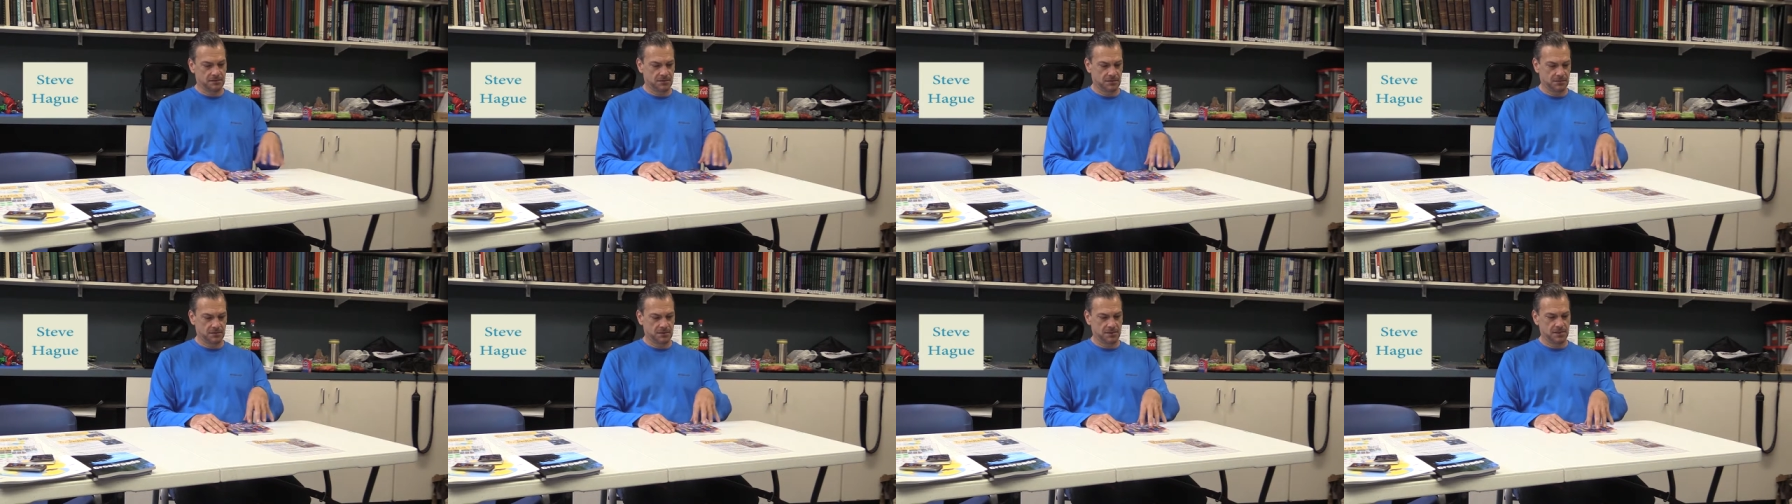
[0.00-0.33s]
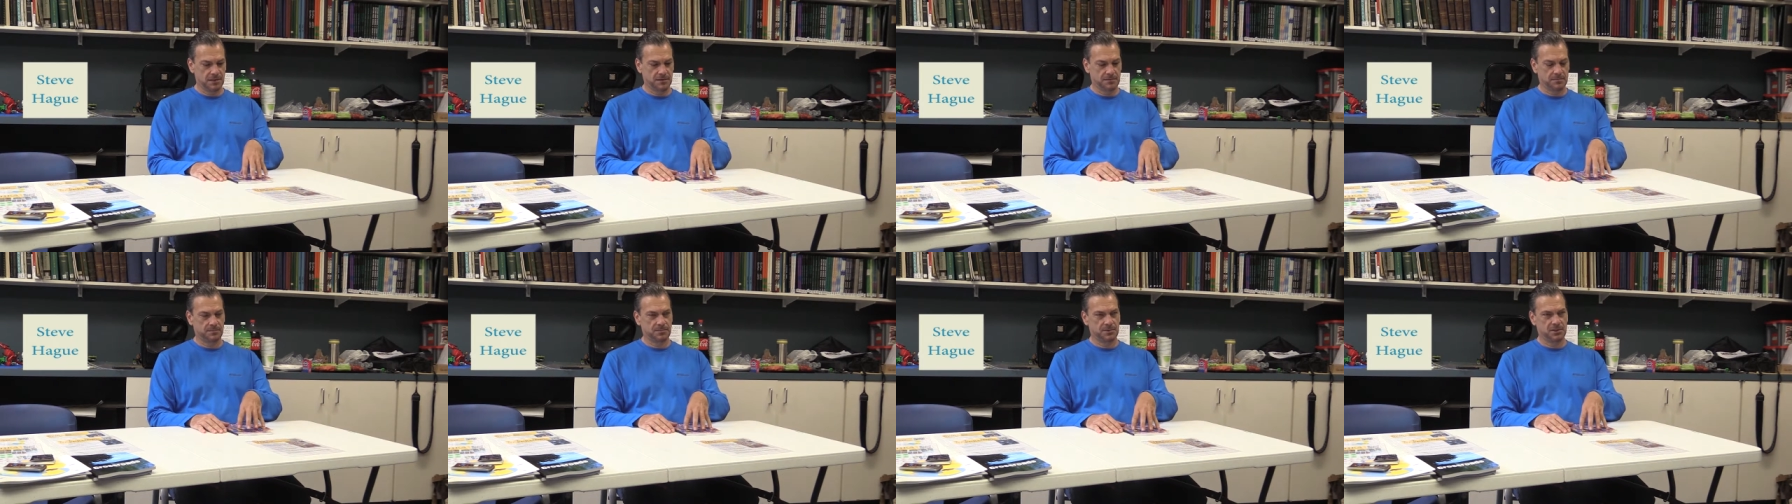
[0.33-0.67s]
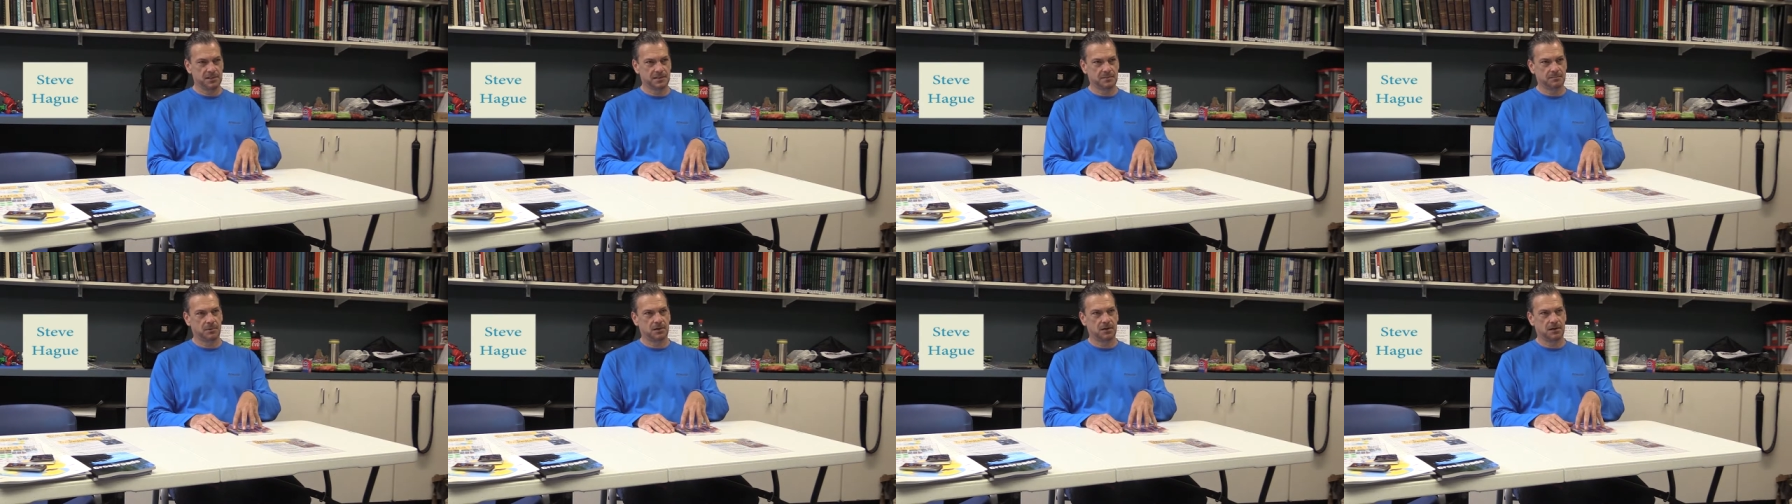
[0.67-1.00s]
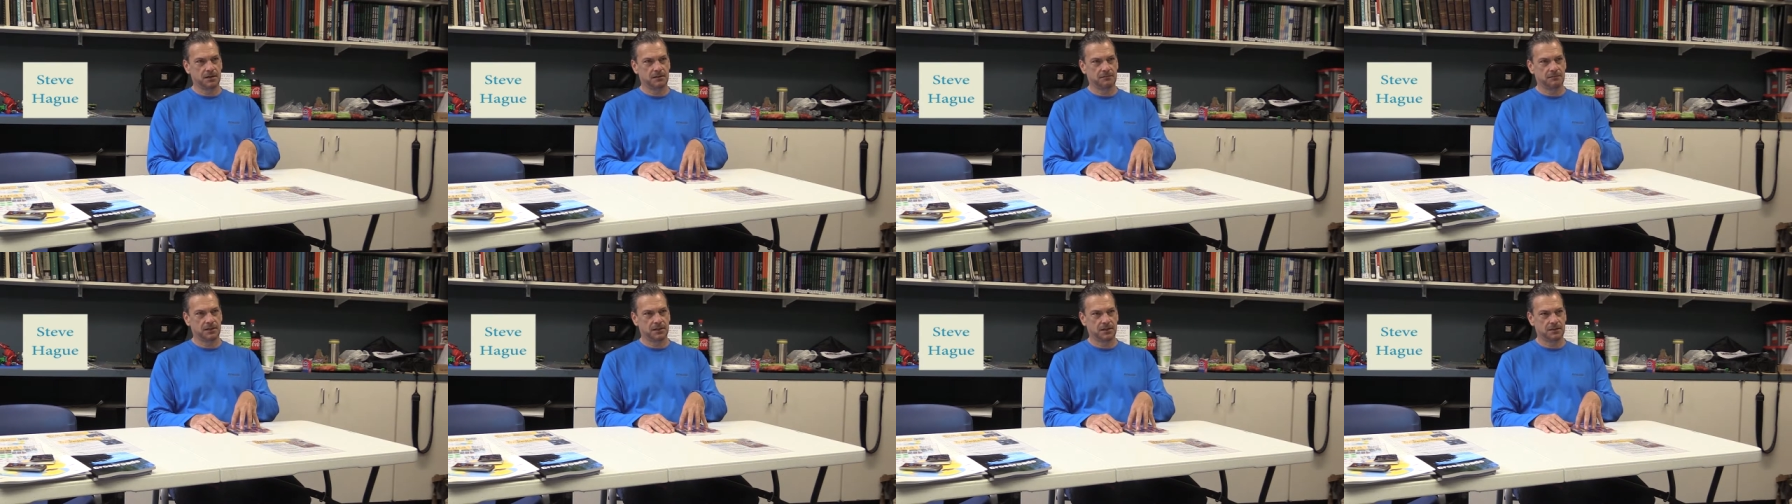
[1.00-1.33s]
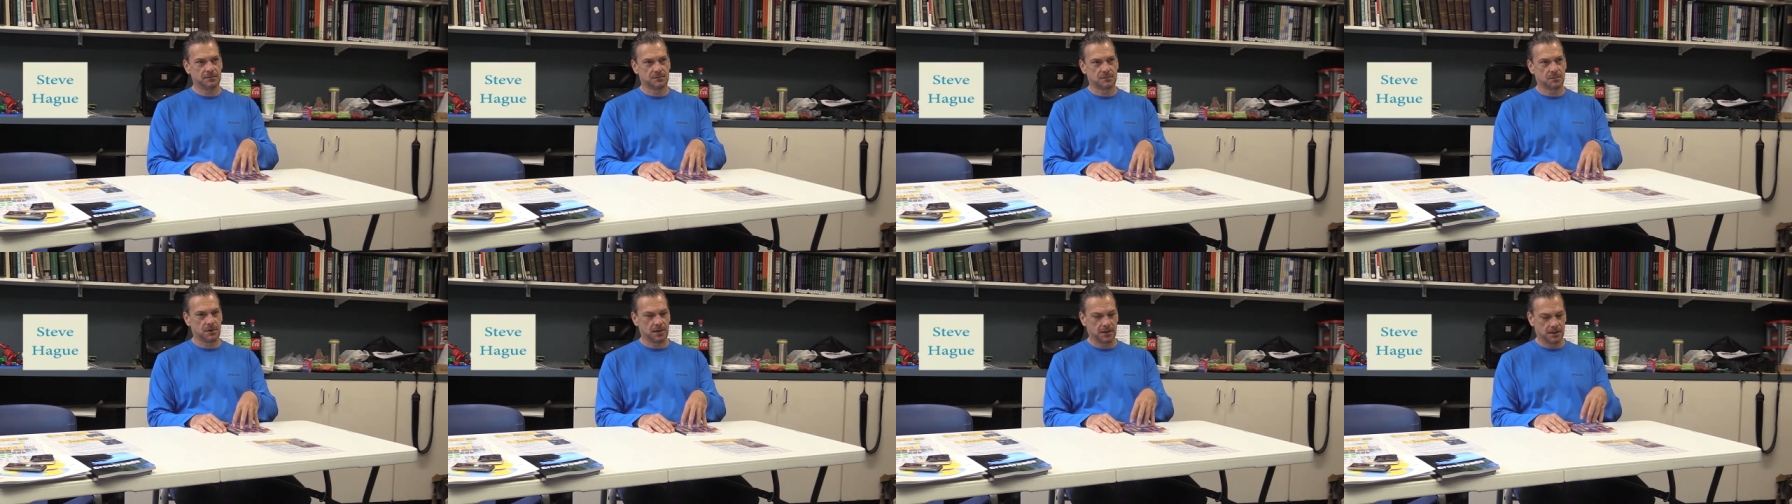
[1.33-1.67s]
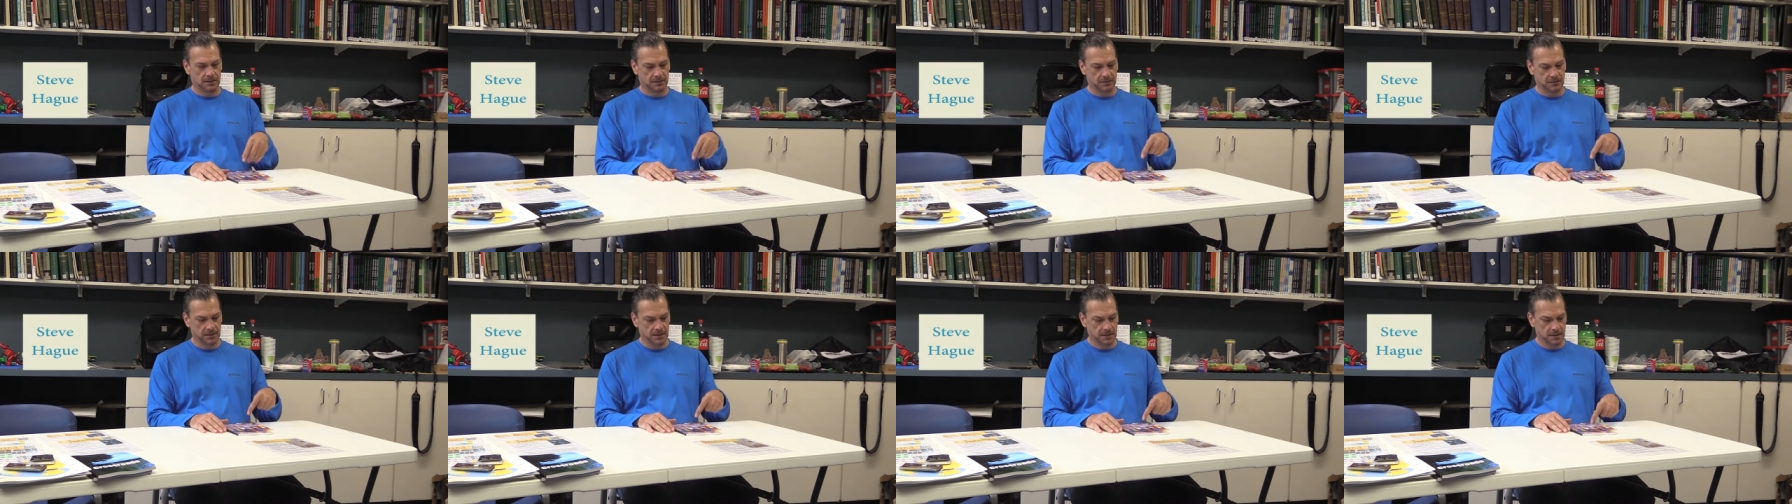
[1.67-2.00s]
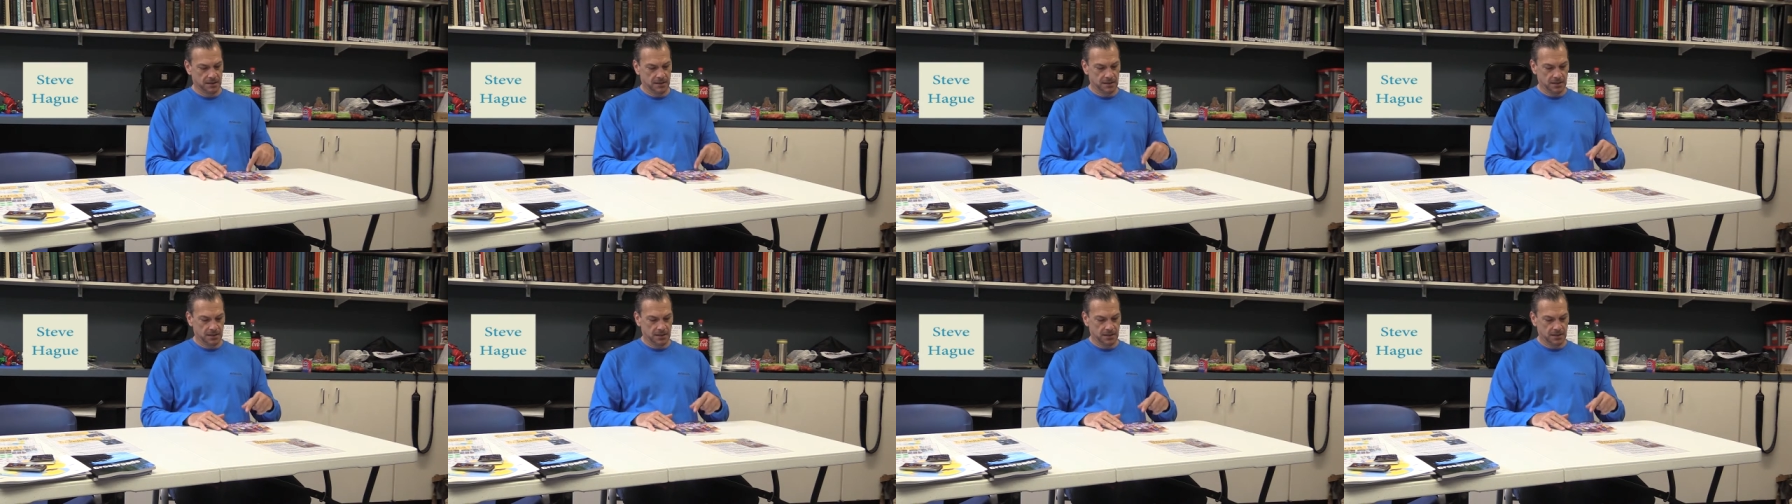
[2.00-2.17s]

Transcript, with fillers: so she's, she's part of it as well.